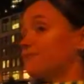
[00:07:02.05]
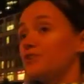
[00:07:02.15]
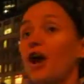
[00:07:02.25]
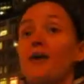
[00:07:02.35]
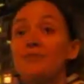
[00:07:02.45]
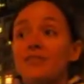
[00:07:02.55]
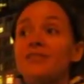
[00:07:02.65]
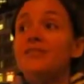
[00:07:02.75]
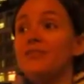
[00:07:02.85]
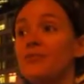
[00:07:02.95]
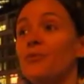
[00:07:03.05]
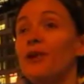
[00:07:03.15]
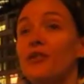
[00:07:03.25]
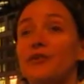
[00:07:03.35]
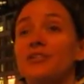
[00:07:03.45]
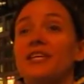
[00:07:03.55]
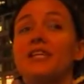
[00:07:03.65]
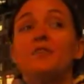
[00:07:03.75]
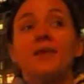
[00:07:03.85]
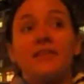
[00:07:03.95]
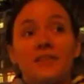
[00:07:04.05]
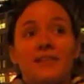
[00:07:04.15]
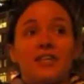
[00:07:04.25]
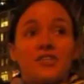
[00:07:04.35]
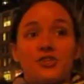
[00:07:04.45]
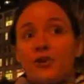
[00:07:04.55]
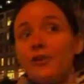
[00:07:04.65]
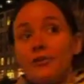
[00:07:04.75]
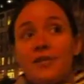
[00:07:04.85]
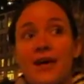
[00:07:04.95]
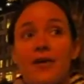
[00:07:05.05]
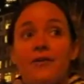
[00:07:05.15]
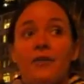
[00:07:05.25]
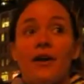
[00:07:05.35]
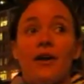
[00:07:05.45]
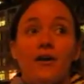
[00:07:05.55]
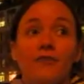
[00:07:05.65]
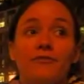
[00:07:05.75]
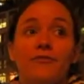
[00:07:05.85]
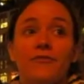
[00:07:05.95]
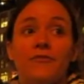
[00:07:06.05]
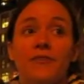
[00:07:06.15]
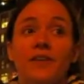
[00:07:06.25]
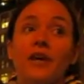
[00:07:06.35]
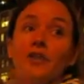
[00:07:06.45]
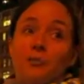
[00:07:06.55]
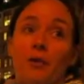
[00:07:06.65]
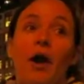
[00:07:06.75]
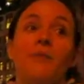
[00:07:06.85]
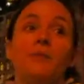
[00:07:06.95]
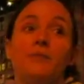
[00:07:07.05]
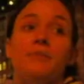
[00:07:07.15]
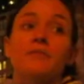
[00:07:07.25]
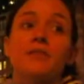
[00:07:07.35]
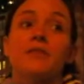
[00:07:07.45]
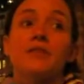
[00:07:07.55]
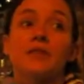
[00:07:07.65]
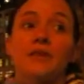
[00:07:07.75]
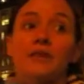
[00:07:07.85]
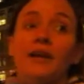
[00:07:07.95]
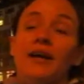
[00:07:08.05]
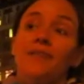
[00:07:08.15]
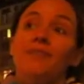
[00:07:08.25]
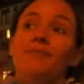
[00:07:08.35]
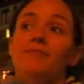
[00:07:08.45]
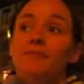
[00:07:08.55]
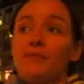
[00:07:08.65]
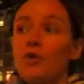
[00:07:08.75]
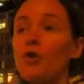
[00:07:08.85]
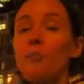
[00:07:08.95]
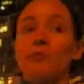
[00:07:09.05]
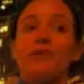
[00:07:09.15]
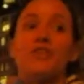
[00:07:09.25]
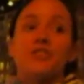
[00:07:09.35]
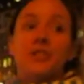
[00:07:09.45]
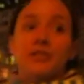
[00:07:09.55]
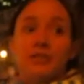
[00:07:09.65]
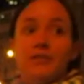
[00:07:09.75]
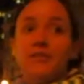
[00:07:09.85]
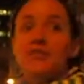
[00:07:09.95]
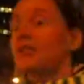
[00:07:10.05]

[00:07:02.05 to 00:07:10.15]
Jobs is one of those things, but I think that's a trickle down of the other problems, like corporations